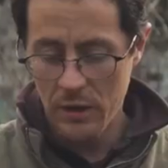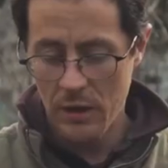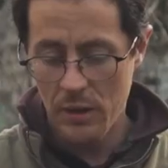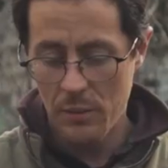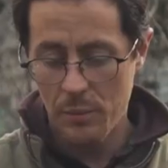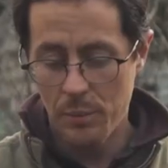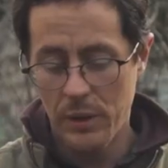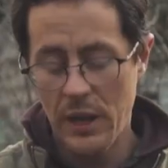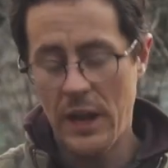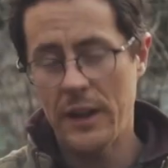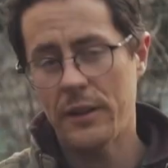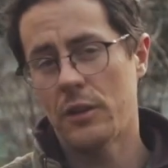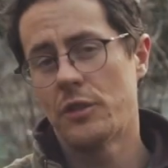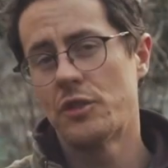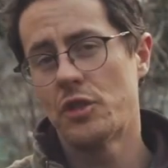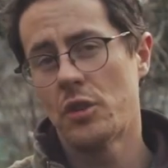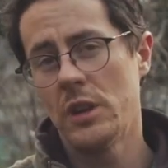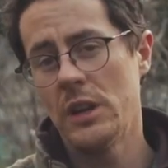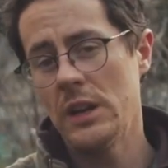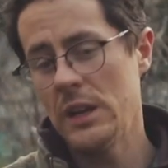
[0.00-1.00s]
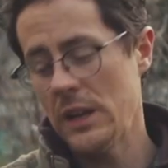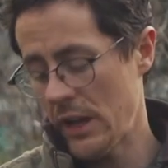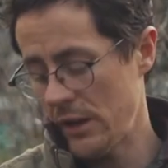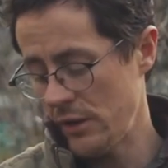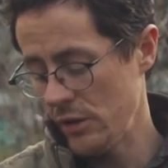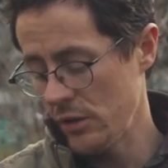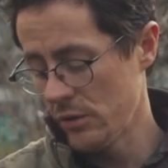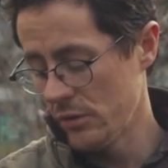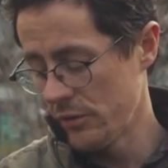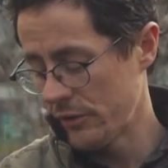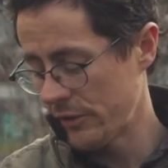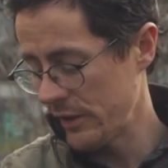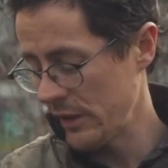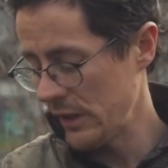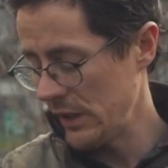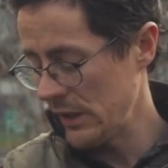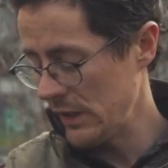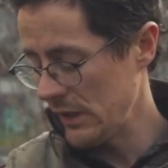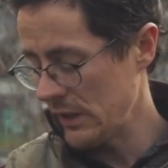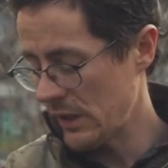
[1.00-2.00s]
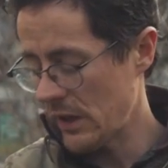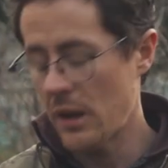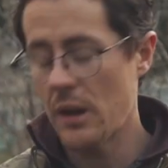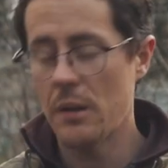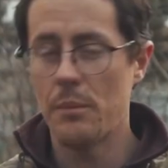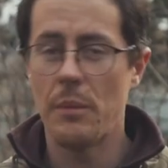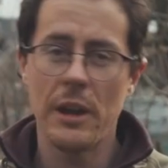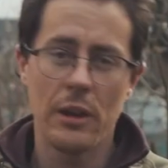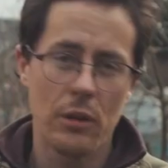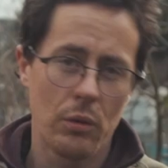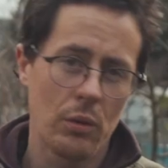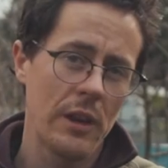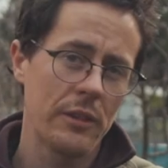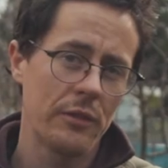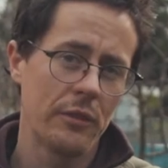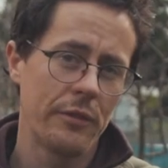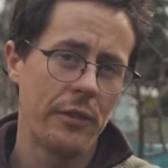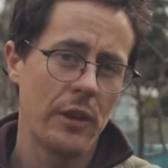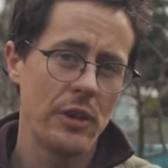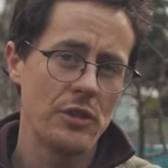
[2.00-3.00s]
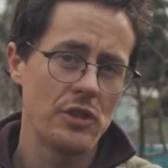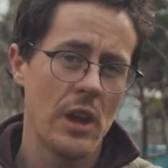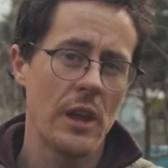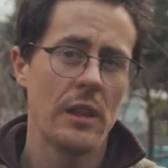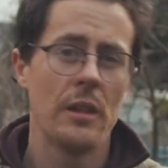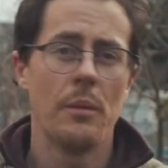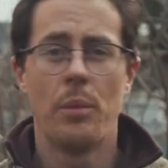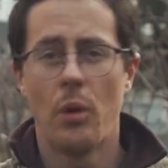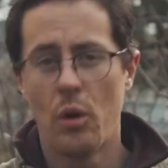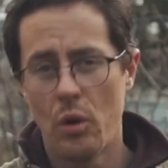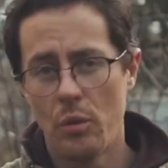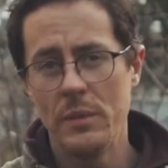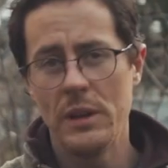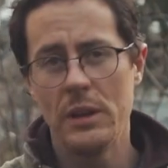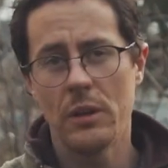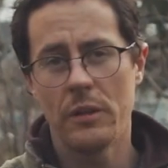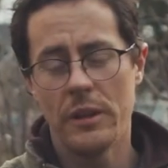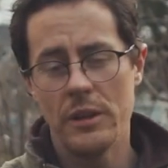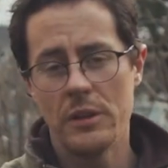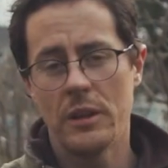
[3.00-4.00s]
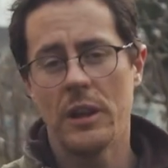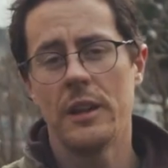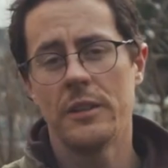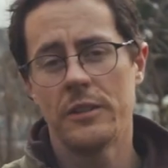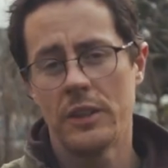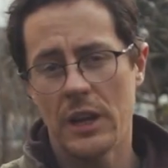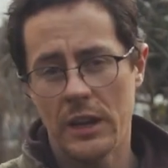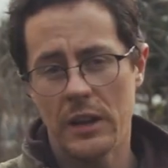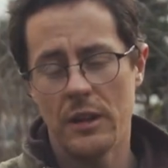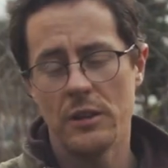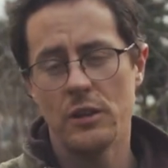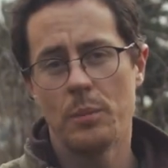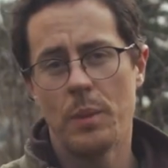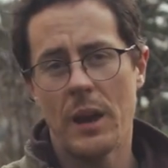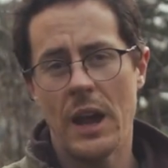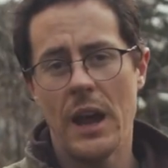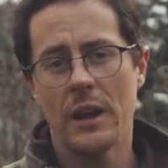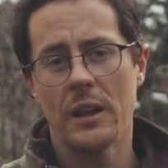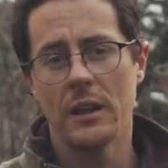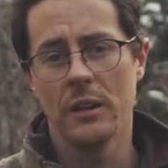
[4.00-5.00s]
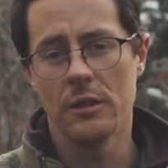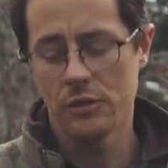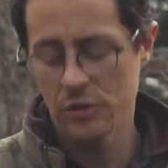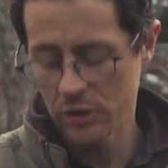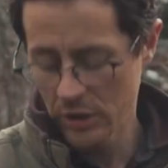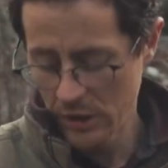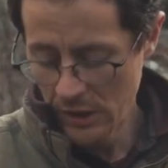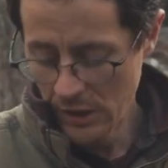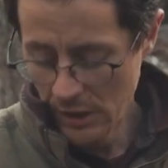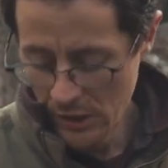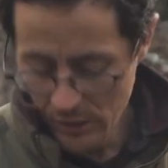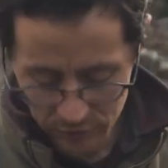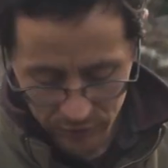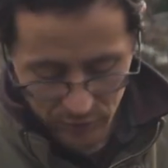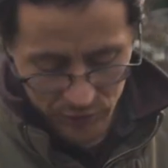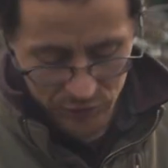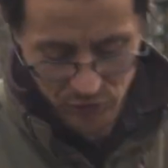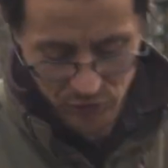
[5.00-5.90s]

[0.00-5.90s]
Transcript: to plant our tree and use the mycorrhizal fungi and the bone meal that you guys get in your package. So I'll